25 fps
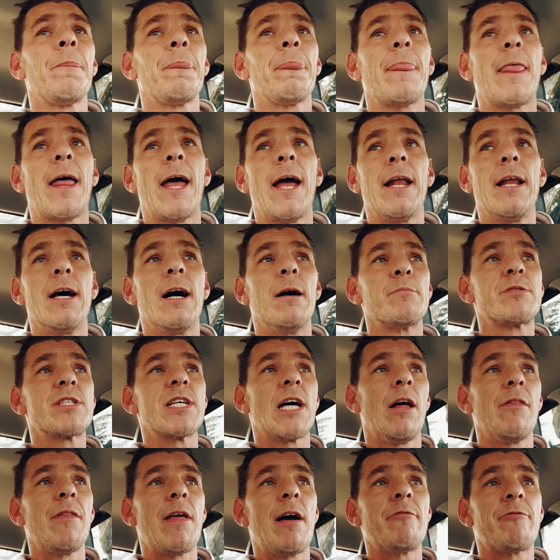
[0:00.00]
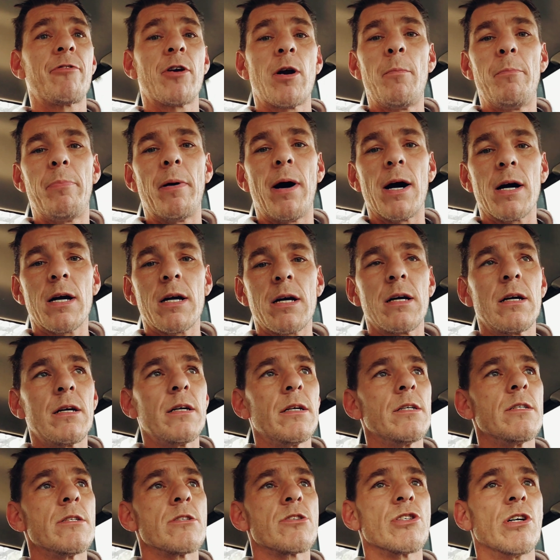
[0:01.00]
and I'm selling them for
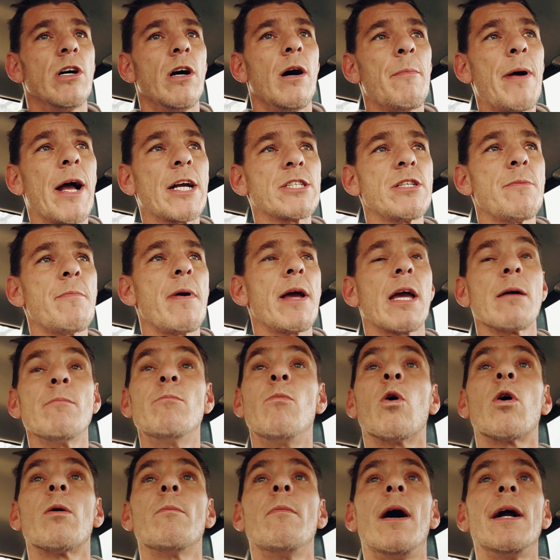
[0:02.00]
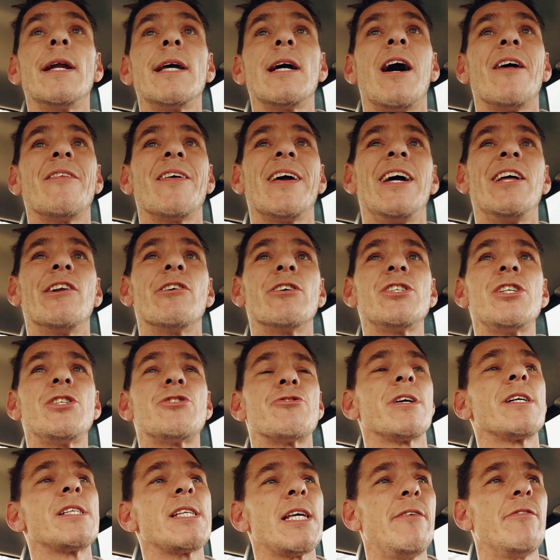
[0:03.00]
$1. So I'm actually making more money on the energy
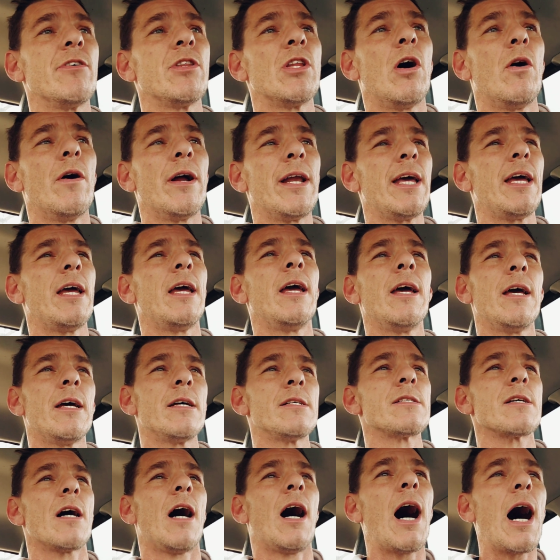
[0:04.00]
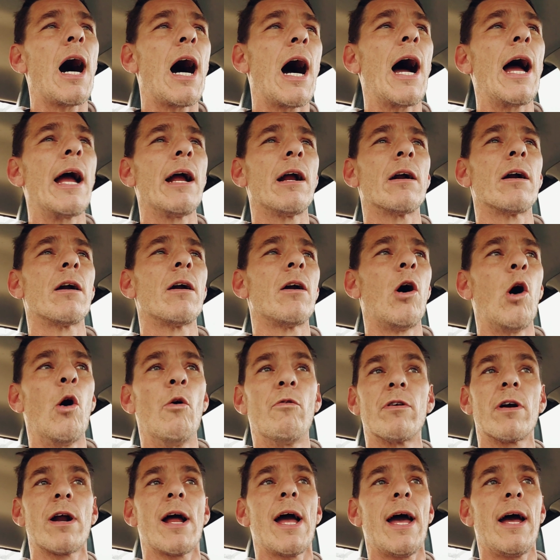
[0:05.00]
drinks, even though it is a higher
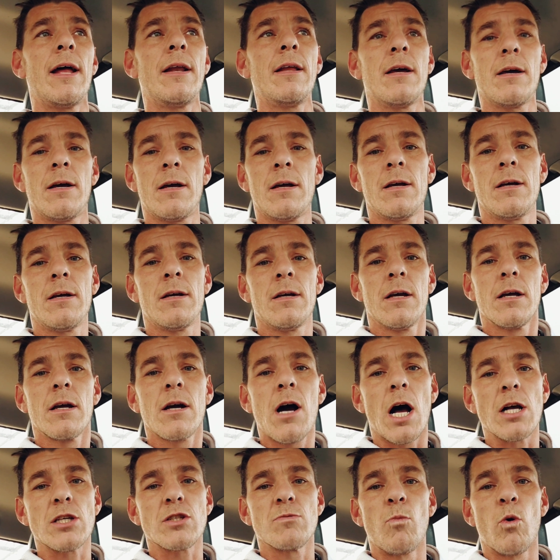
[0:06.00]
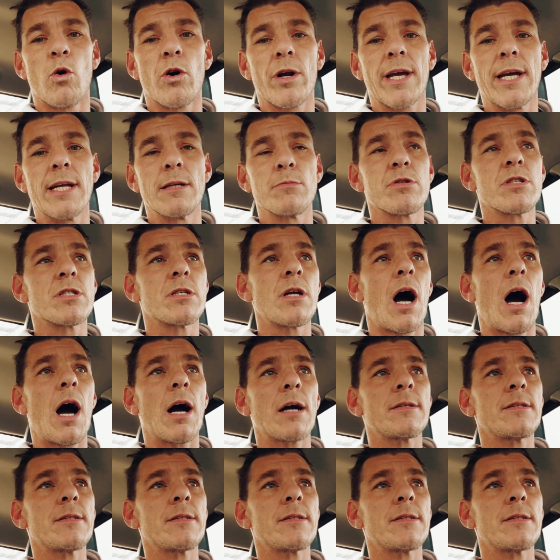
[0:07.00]
overhead, costs more to get them stocked.